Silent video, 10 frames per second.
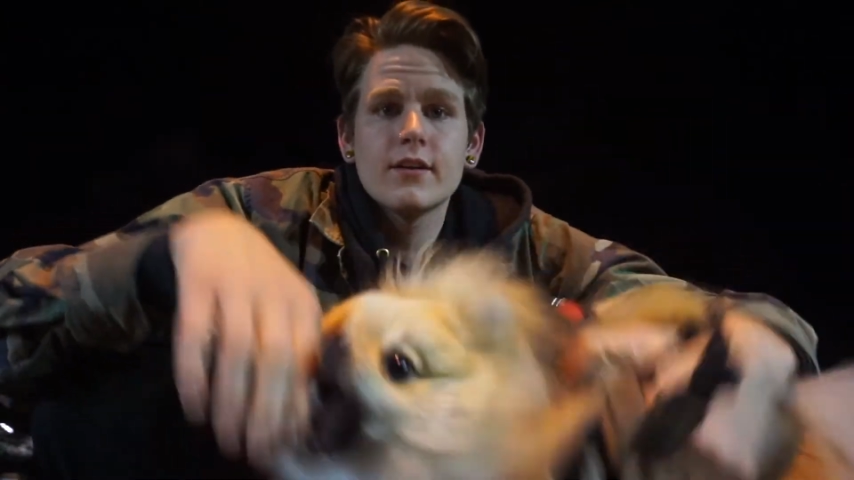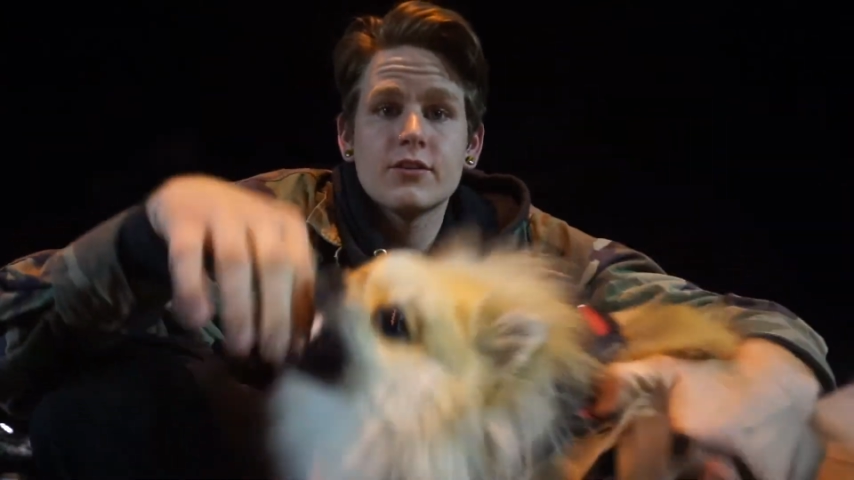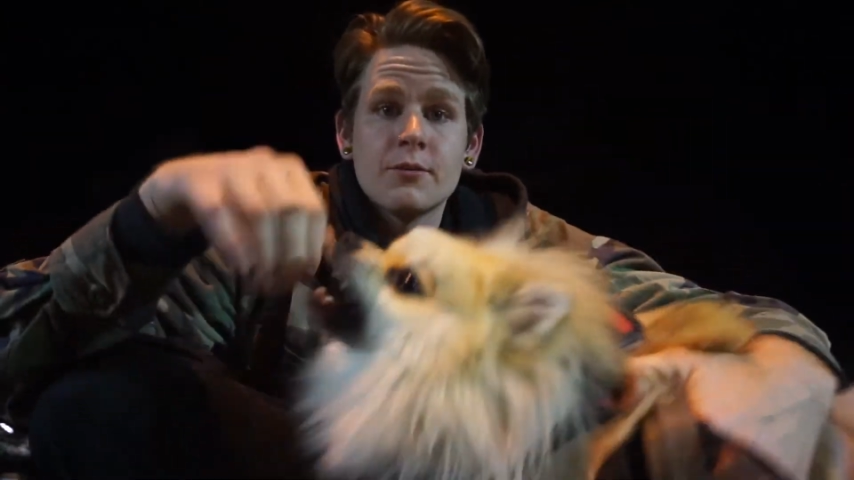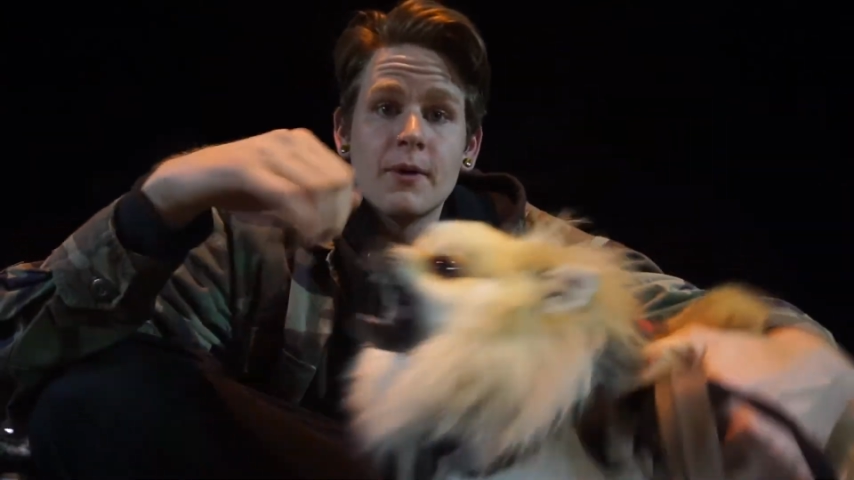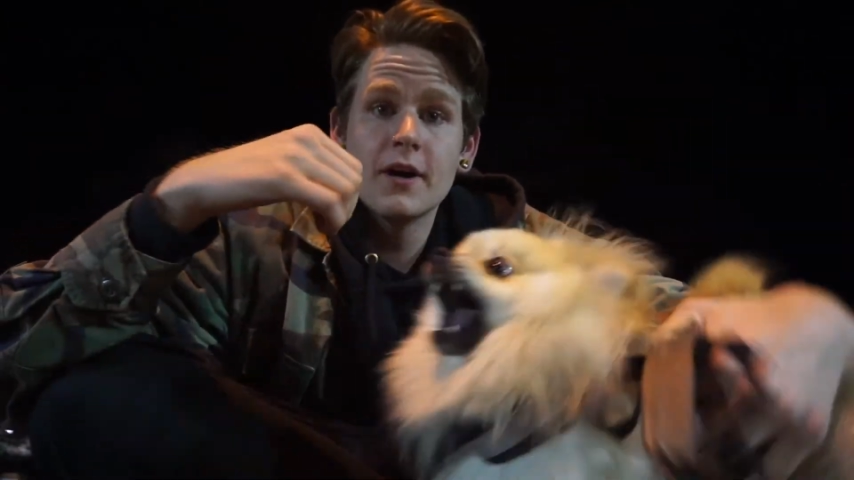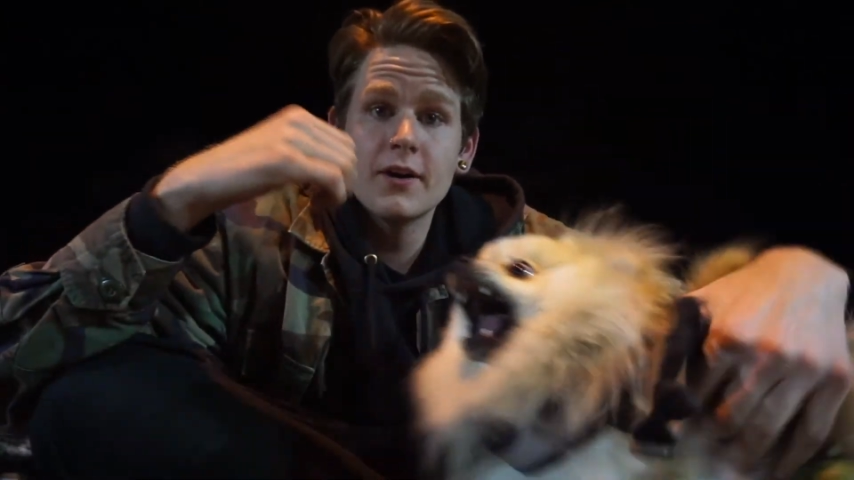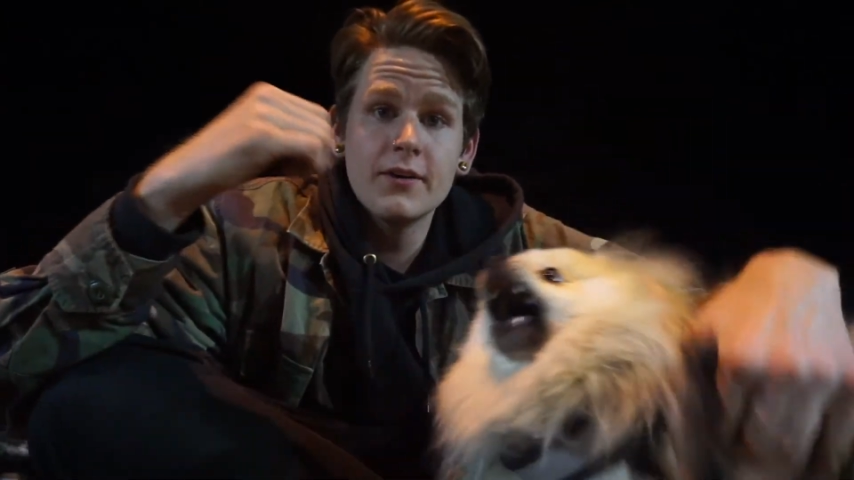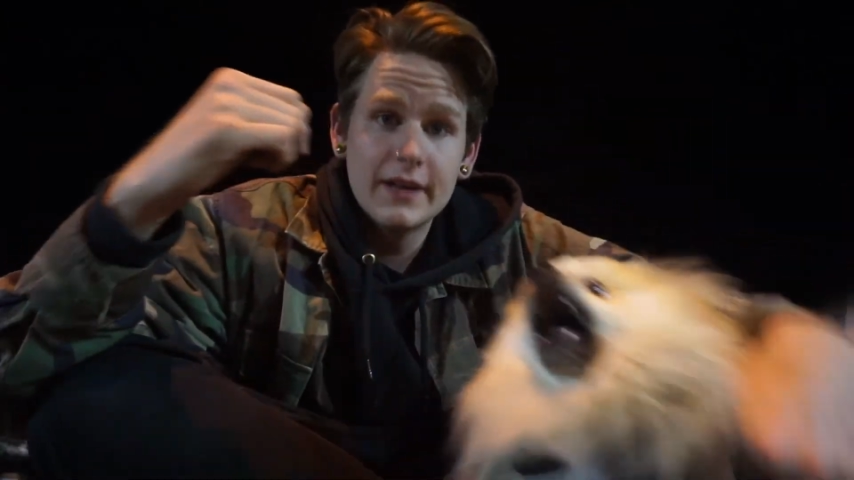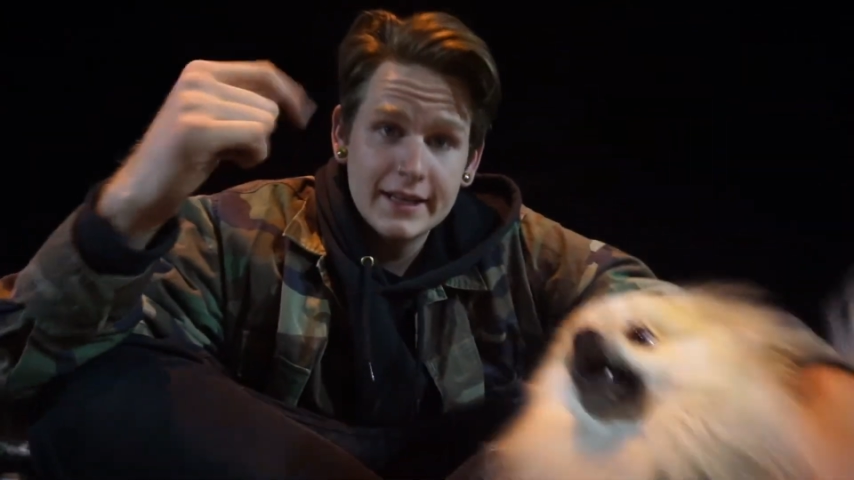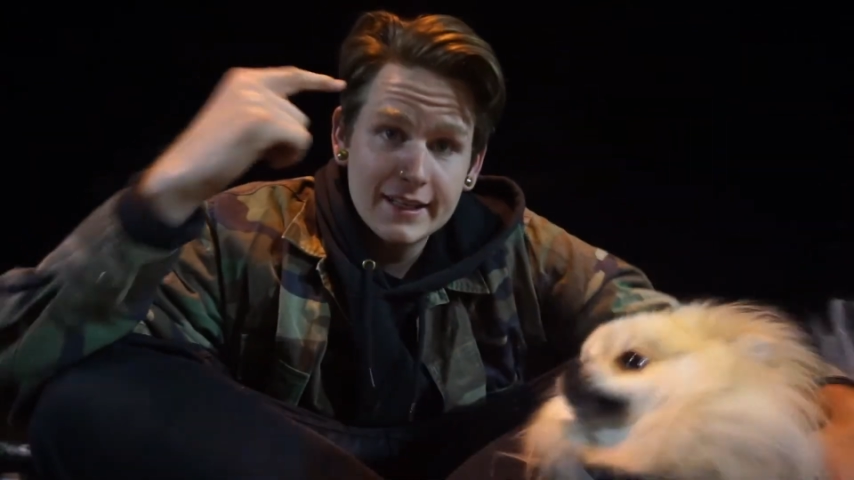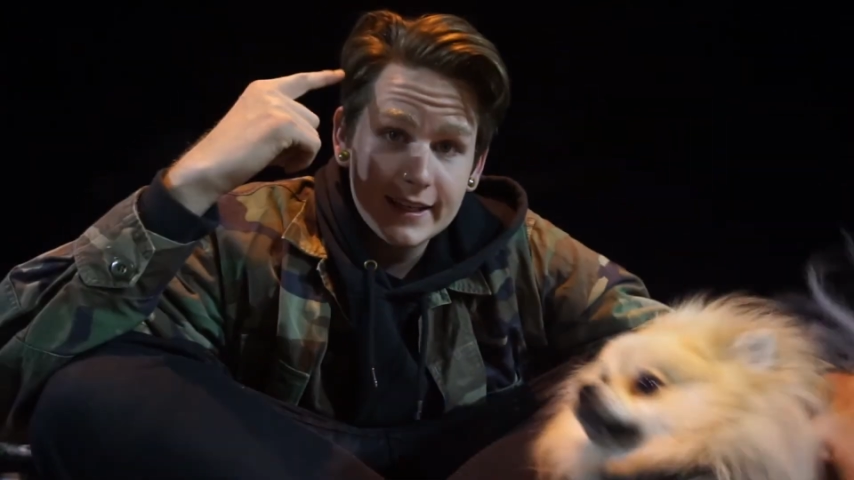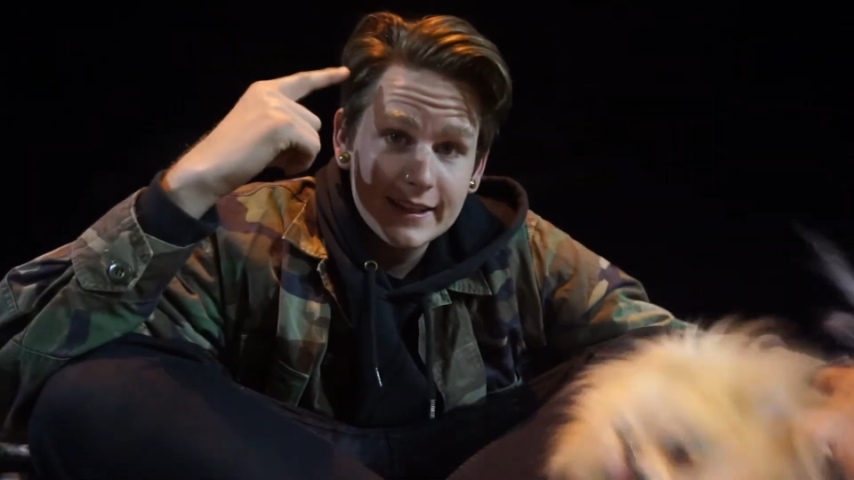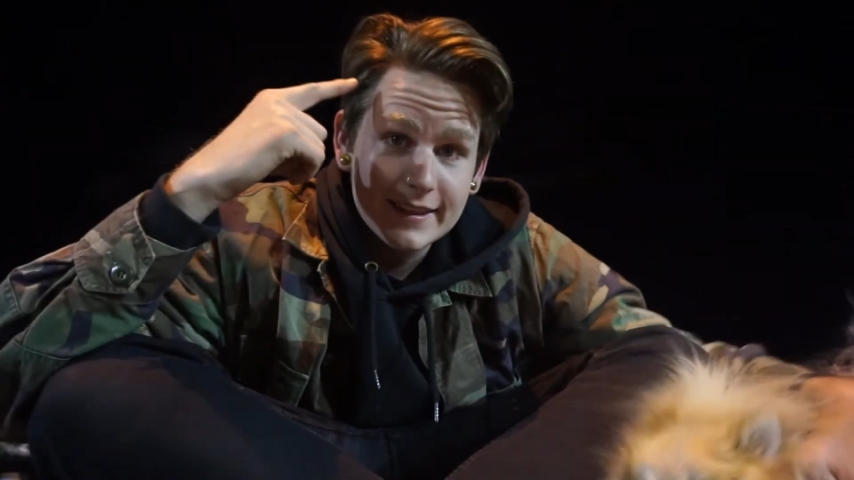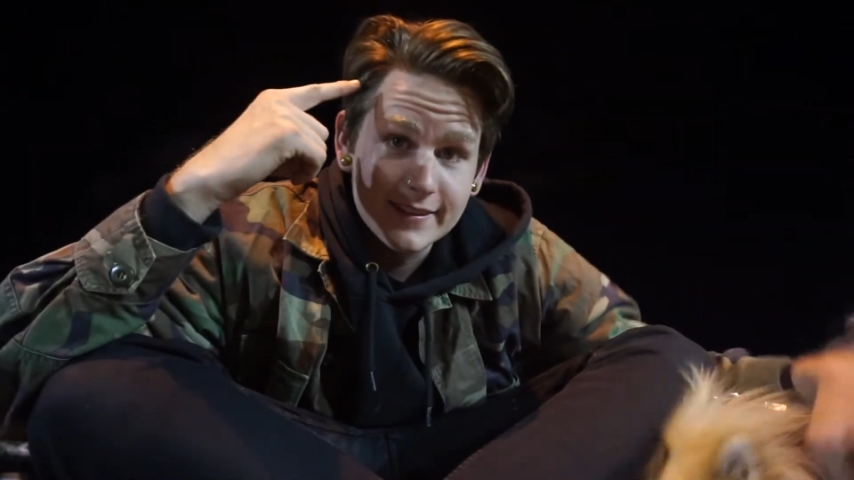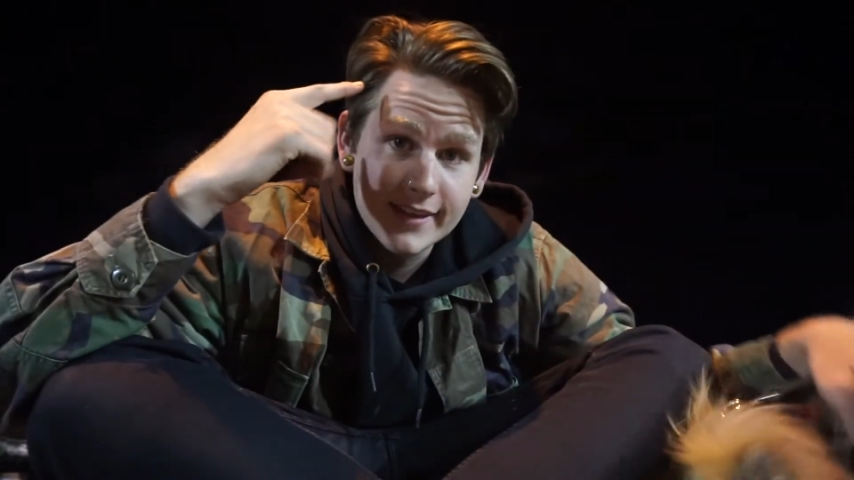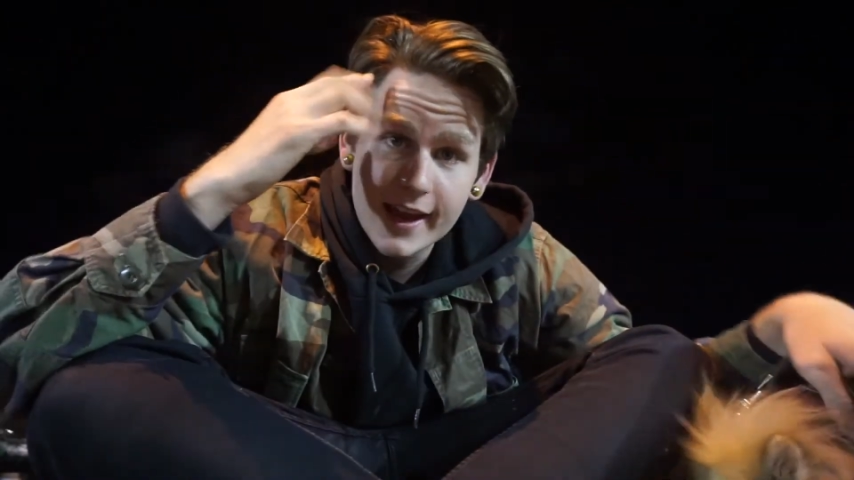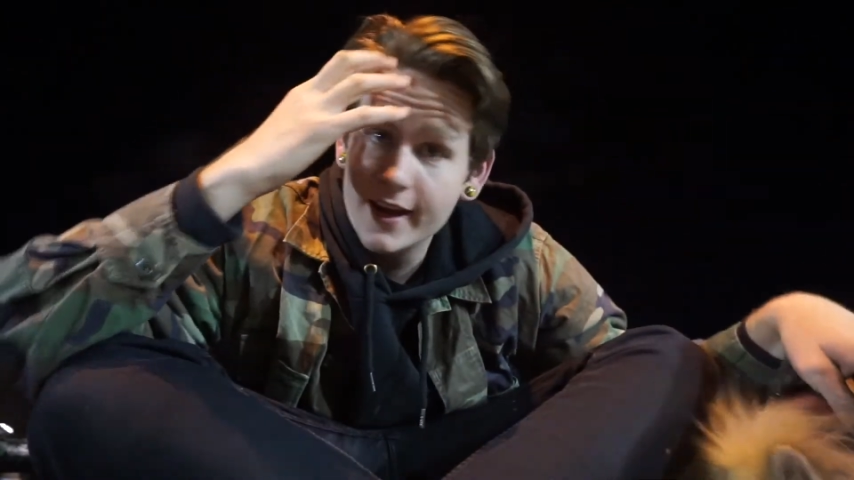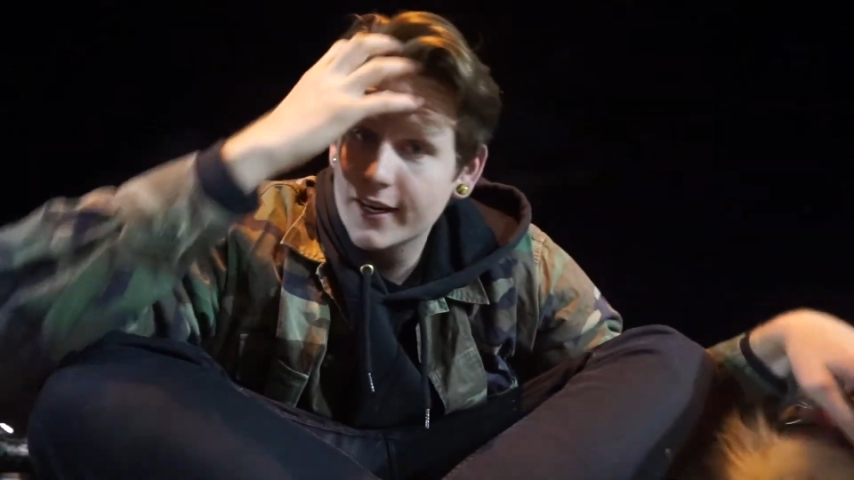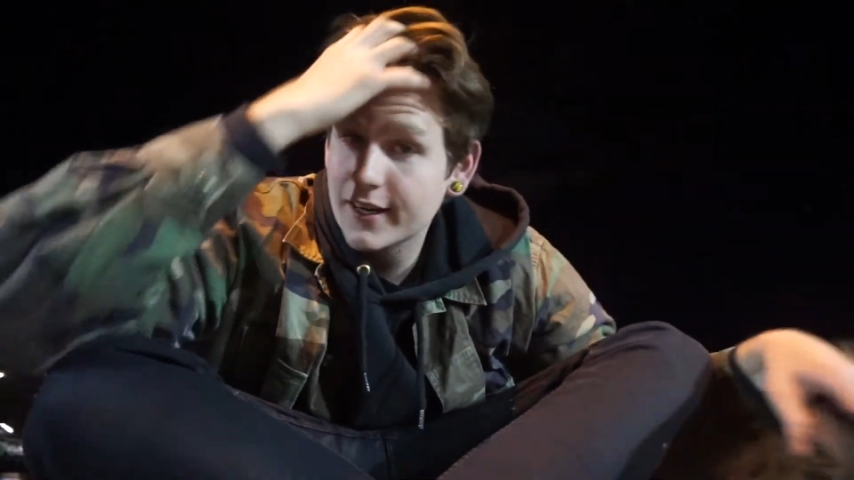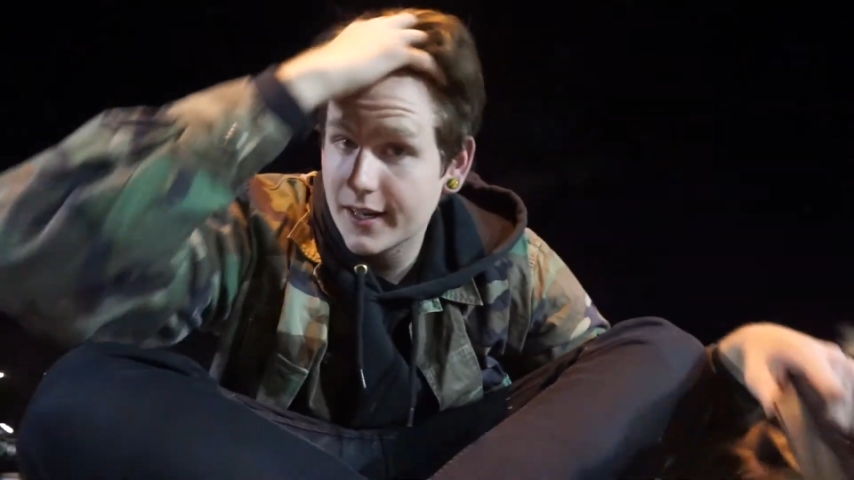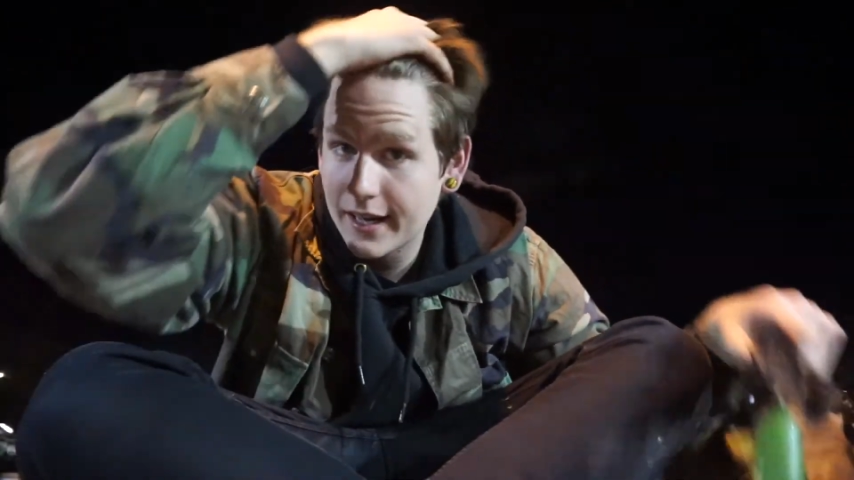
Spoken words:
Tomorrow I need to get this haircut.